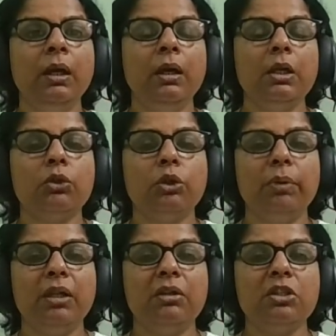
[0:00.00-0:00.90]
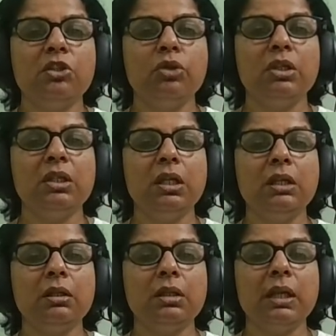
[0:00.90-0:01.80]
it's going to bring disunity
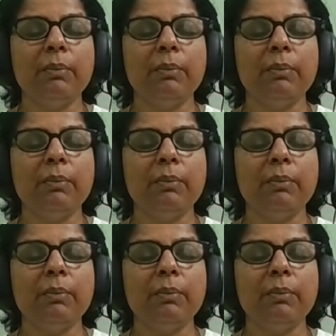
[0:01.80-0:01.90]
the team